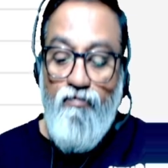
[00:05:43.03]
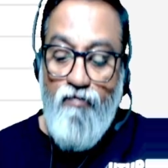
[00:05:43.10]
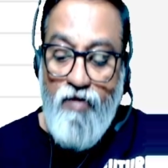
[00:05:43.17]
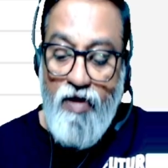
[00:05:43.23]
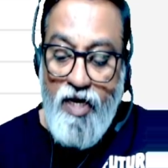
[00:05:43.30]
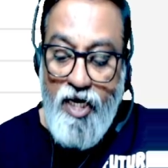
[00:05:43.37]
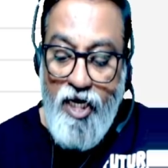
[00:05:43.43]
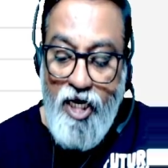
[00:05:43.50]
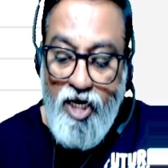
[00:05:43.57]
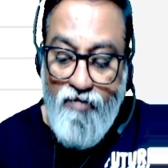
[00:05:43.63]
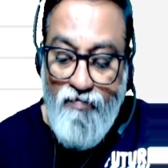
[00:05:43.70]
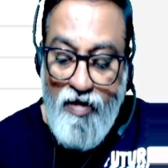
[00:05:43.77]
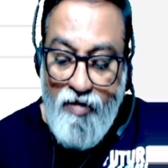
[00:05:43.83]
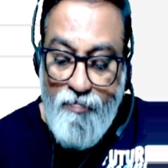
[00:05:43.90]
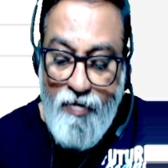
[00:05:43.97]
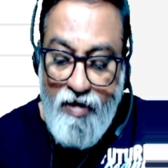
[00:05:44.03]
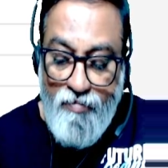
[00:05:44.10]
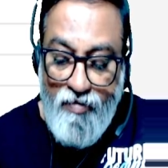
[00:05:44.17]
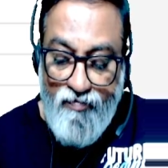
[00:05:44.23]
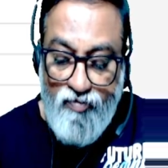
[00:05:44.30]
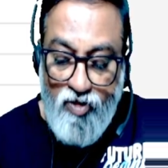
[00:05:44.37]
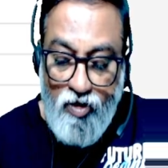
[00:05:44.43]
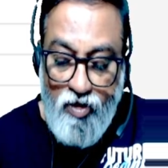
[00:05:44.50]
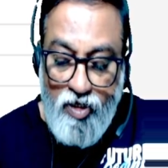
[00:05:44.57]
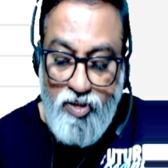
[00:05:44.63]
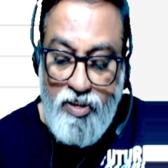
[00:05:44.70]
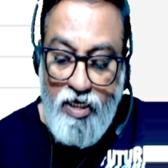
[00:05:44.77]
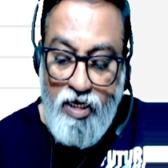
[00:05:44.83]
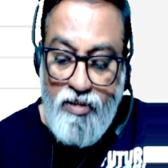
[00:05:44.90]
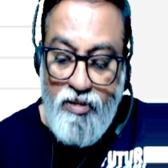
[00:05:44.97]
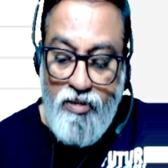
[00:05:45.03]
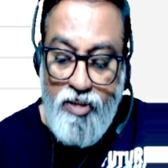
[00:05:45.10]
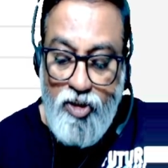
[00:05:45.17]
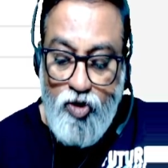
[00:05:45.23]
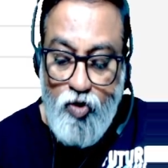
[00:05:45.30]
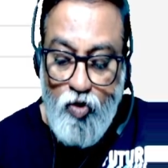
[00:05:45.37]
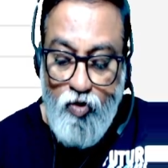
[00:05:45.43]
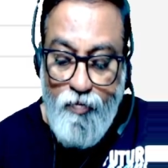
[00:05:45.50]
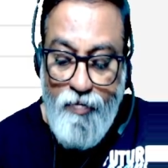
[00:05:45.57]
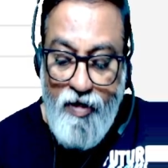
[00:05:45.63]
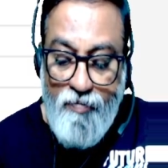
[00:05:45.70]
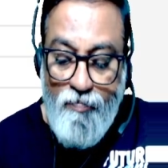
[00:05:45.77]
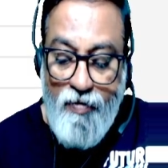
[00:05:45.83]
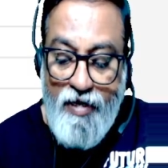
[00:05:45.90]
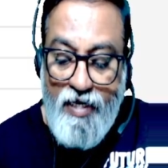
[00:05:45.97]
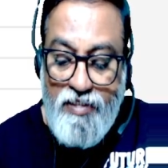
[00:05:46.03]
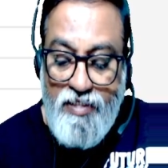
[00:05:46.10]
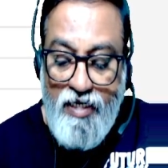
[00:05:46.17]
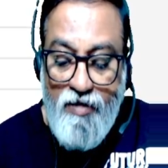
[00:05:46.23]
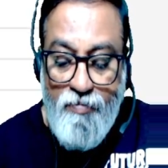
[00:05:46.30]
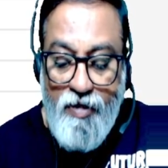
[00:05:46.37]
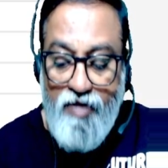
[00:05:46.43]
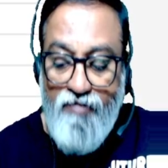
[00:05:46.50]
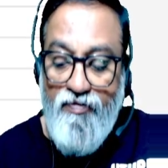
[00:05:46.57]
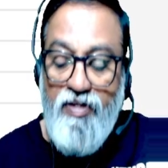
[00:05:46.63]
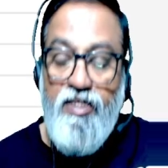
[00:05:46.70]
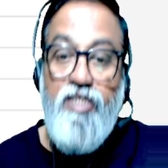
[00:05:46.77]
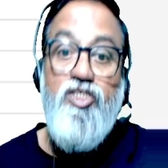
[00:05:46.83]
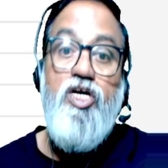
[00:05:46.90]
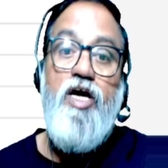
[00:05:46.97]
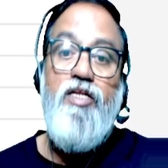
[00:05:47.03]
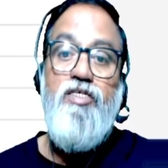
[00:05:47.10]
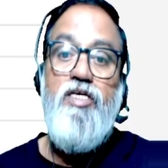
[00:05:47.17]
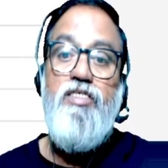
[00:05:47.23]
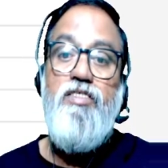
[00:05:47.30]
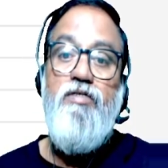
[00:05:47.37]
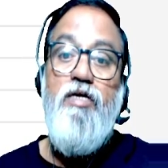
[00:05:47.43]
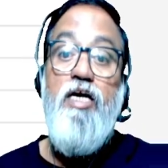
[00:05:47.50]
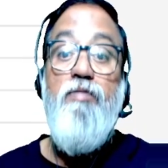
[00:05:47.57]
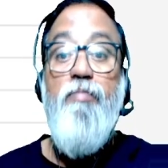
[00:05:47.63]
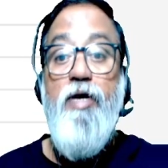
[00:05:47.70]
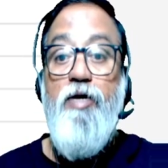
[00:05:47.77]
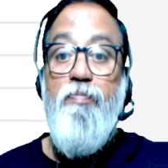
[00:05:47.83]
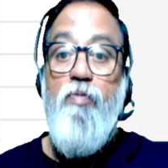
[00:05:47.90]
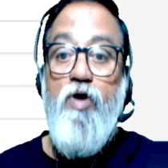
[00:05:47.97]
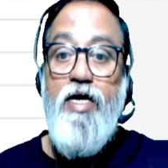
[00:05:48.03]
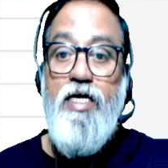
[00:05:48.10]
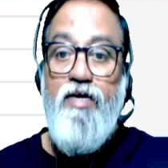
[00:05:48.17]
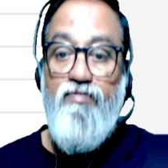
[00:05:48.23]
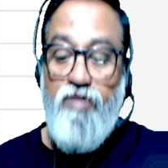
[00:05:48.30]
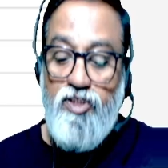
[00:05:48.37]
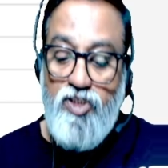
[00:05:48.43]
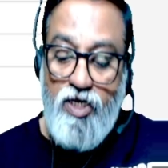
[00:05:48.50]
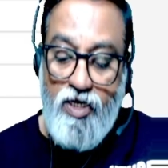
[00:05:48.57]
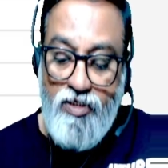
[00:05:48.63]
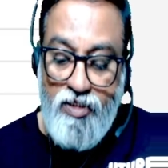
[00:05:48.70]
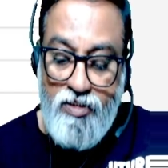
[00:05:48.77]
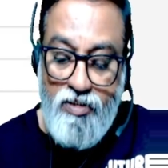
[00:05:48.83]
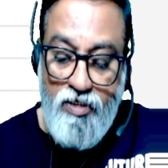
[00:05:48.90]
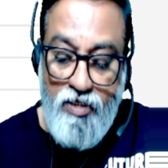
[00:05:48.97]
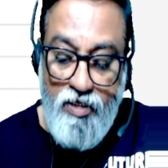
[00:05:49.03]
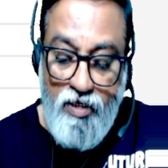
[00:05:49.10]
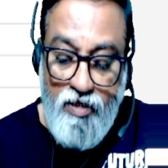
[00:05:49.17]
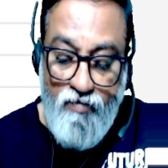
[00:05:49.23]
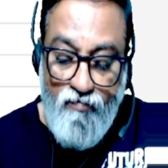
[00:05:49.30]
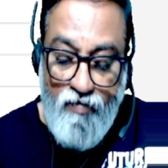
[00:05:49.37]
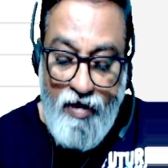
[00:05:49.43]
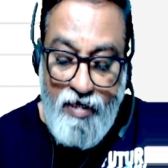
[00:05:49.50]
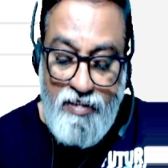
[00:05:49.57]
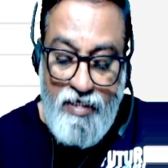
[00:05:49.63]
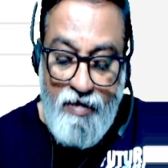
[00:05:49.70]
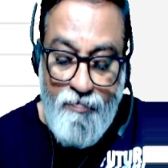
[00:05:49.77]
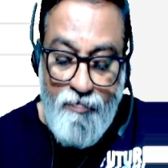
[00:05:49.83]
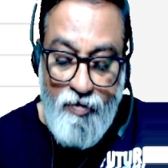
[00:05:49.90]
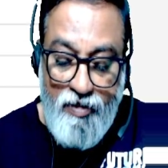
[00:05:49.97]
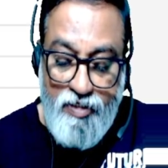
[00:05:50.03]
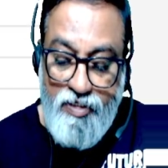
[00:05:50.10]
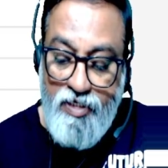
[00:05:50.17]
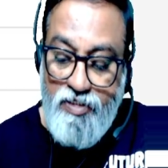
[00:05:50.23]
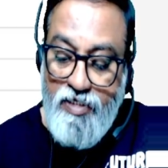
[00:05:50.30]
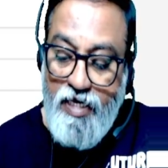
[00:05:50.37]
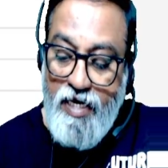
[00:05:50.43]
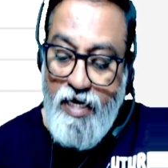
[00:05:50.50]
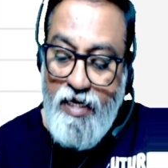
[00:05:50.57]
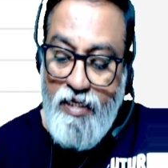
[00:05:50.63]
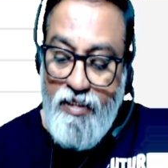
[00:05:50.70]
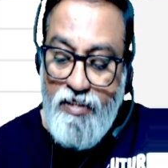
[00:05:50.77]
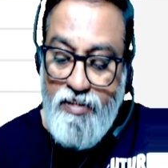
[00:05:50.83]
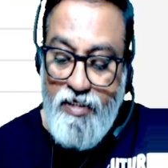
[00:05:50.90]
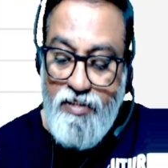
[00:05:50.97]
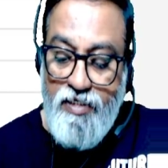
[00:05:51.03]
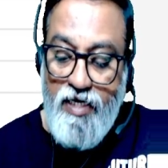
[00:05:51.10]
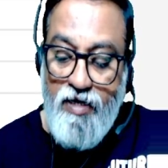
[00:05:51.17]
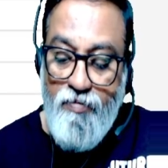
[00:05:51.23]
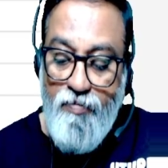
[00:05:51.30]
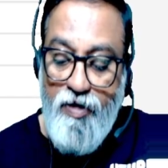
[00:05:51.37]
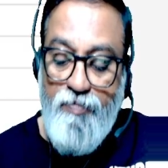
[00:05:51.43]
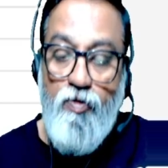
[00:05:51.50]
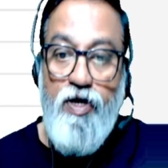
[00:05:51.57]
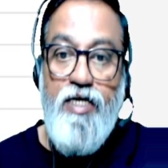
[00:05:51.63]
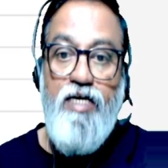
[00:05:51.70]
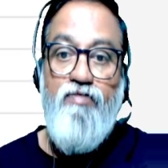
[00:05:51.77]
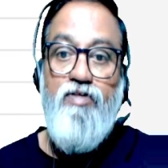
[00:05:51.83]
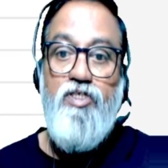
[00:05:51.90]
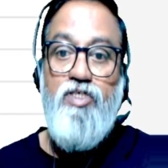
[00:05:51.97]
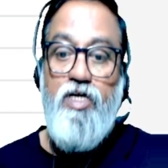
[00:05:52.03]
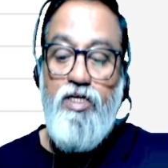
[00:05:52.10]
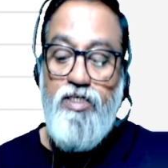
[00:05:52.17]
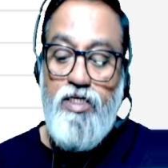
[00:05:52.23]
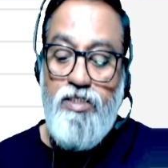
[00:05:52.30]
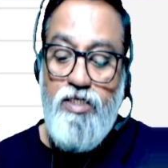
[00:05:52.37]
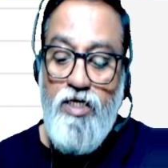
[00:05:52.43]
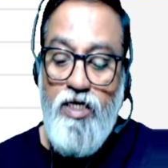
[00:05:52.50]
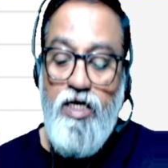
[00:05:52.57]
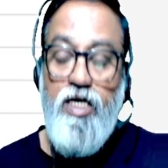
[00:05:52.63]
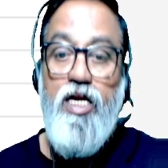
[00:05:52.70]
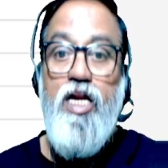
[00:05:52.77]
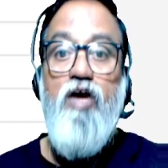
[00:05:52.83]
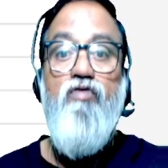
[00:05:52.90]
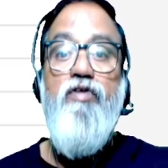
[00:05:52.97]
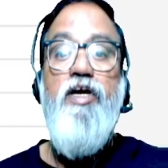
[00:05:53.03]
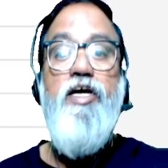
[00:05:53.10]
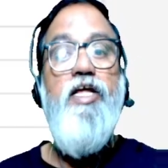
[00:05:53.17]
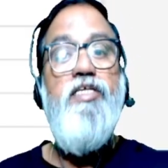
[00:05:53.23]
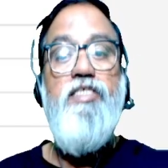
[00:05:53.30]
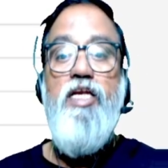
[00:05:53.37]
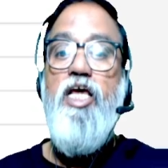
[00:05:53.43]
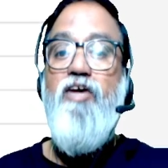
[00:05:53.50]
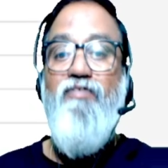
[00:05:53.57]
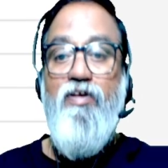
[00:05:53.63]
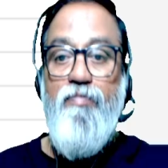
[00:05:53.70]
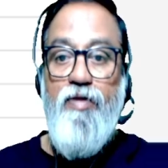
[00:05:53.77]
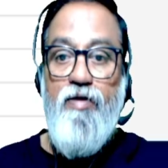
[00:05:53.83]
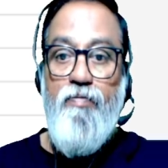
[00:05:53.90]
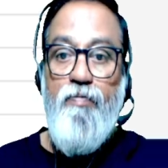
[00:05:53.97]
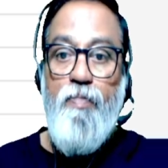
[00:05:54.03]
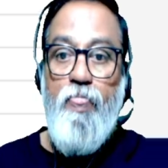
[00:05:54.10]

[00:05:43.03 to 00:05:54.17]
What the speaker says: For equilibrium of third charge, this should be placed in between the charges, at midpoint of the charges. For example, this is A, this is A, midpoint of the charges. Now it is in equilibrium.